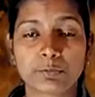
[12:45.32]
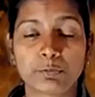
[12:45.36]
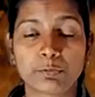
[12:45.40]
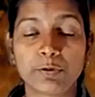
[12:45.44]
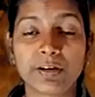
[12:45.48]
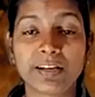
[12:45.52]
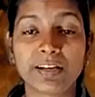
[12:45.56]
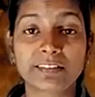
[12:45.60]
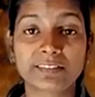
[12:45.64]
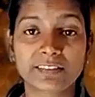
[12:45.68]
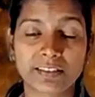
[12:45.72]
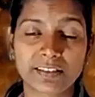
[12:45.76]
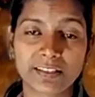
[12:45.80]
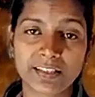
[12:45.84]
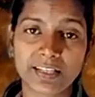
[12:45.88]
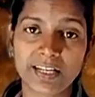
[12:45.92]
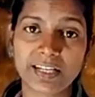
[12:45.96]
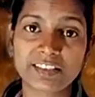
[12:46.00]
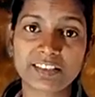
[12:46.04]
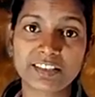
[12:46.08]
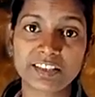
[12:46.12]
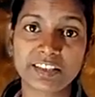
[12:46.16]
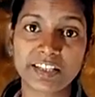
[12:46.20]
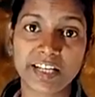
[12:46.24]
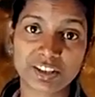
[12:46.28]
when
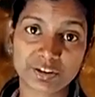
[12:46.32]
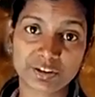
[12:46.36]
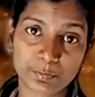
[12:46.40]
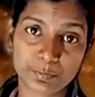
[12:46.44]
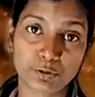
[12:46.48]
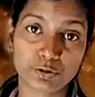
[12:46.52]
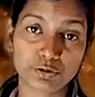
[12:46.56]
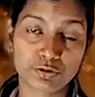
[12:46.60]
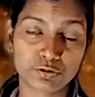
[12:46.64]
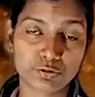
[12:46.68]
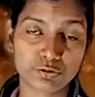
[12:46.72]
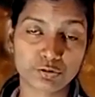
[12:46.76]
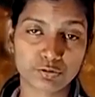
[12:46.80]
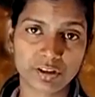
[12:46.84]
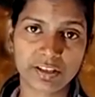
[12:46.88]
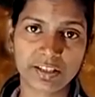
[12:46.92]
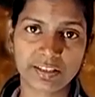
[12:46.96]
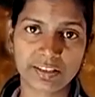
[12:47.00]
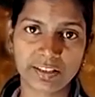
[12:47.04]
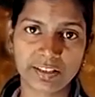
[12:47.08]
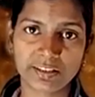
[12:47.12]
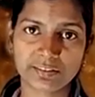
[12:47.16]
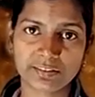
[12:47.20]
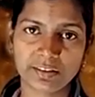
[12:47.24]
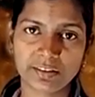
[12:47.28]
satellite is exposed to the
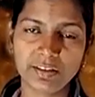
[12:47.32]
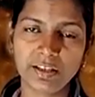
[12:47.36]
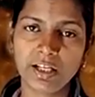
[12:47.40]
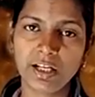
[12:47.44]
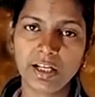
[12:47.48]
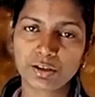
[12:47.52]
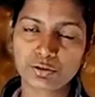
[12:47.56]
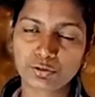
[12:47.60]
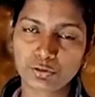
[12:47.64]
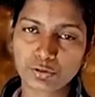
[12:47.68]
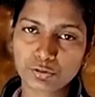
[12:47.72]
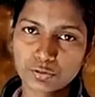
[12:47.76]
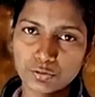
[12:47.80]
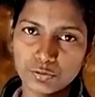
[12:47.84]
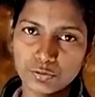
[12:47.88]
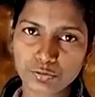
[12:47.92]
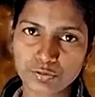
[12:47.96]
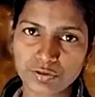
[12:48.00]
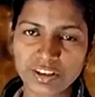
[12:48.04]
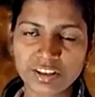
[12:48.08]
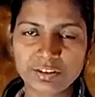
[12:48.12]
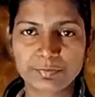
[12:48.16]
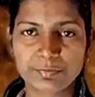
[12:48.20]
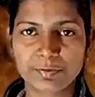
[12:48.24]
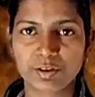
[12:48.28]
radiation, so
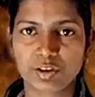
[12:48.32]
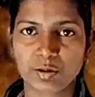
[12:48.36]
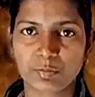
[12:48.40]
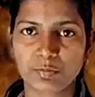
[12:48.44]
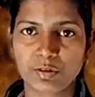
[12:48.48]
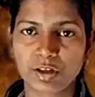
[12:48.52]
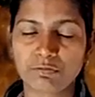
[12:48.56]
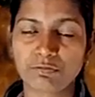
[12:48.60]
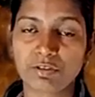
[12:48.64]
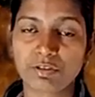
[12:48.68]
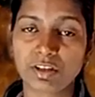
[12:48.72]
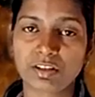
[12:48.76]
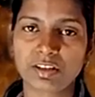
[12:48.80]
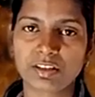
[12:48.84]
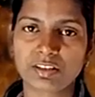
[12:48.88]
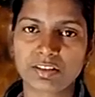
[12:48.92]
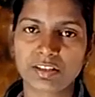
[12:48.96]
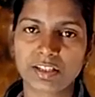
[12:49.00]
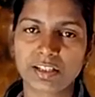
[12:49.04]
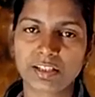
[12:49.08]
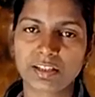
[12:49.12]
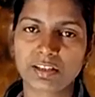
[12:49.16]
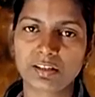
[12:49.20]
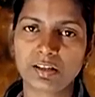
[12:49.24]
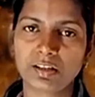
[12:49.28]
through this phenomena we
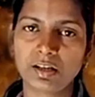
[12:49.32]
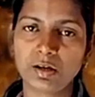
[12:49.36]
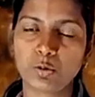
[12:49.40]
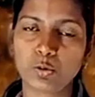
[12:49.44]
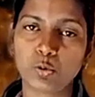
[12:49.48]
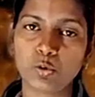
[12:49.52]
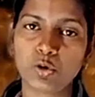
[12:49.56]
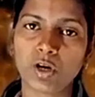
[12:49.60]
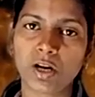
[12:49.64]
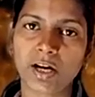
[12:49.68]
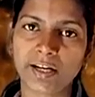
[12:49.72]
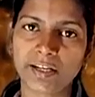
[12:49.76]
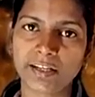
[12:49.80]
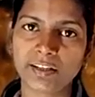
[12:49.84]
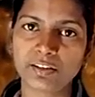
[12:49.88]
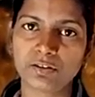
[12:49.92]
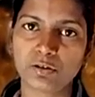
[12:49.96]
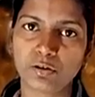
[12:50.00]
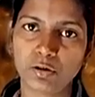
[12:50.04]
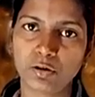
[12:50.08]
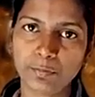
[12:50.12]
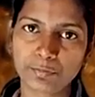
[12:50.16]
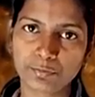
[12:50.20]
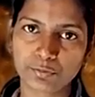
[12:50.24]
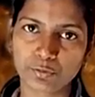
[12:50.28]
understand the full
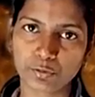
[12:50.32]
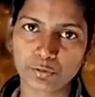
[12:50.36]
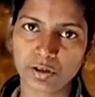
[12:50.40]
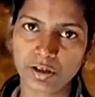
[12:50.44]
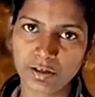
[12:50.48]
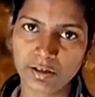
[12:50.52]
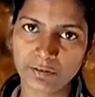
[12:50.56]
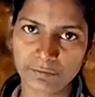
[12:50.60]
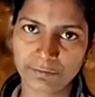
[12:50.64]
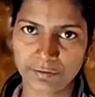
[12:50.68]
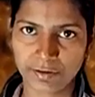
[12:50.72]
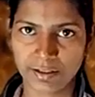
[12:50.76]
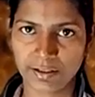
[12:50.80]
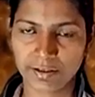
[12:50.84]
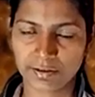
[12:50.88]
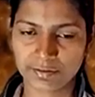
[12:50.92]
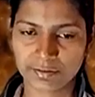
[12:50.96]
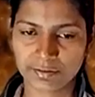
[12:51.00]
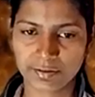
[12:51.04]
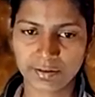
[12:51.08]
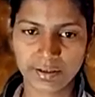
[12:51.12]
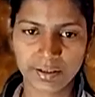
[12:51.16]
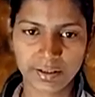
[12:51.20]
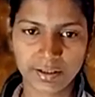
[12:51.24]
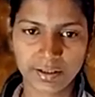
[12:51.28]
idea of solar flare.
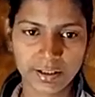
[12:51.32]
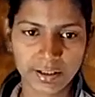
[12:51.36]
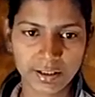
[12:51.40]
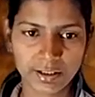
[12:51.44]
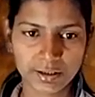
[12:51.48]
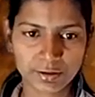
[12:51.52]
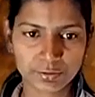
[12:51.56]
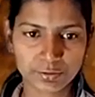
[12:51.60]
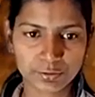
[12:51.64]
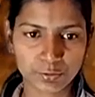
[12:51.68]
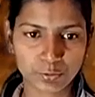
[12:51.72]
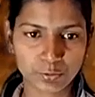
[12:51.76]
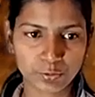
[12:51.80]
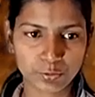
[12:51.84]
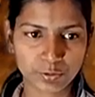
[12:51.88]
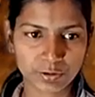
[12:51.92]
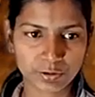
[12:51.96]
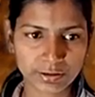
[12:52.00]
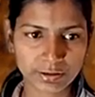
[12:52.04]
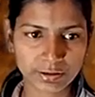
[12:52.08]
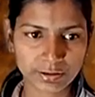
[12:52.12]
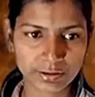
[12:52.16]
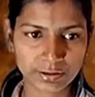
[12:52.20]
So